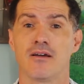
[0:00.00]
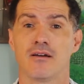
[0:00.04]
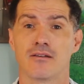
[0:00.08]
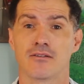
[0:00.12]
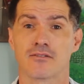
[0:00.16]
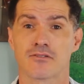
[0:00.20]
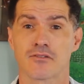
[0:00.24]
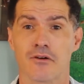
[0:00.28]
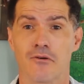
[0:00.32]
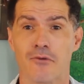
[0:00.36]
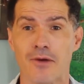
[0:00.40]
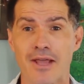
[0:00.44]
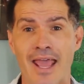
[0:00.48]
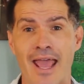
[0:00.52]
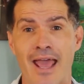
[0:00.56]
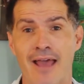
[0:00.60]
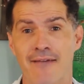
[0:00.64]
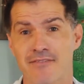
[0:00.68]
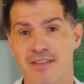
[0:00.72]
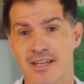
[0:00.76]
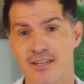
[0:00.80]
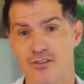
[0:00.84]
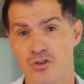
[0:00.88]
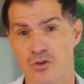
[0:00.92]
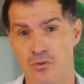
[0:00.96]
So we
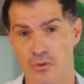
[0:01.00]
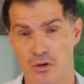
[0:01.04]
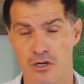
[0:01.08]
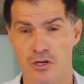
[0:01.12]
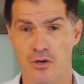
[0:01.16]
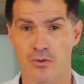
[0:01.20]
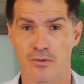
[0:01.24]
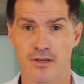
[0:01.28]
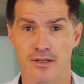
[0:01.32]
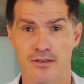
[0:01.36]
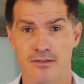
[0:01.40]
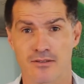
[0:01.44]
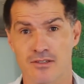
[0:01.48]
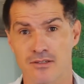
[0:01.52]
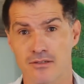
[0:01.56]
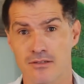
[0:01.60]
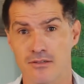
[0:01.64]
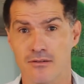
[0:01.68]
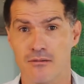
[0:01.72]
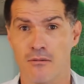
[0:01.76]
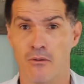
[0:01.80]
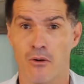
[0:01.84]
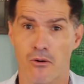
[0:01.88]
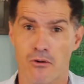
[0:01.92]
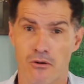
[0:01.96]
have that to work with,
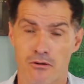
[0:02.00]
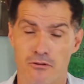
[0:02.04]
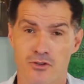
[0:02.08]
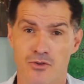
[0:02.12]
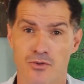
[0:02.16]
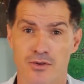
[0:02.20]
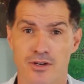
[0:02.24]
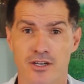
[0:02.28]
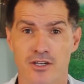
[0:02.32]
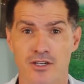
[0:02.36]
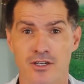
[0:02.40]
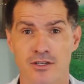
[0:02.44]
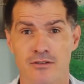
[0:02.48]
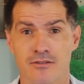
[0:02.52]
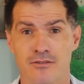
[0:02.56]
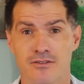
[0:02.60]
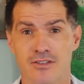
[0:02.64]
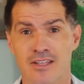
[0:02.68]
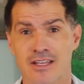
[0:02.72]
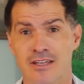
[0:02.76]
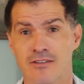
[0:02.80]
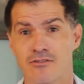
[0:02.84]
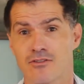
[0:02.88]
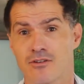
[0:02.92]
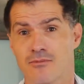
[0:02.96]
so oral traditions
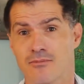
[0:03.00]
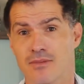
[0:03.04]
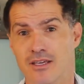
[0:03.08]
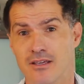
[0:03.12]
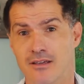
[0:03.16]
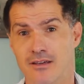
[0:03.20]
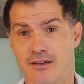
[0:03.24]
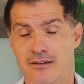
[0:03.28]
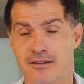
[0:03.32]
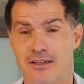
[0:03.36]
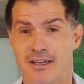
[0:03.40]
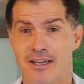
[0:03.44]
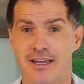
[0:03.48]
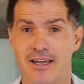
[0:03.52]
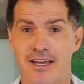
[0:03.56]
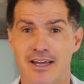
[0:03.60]
tend to be uh,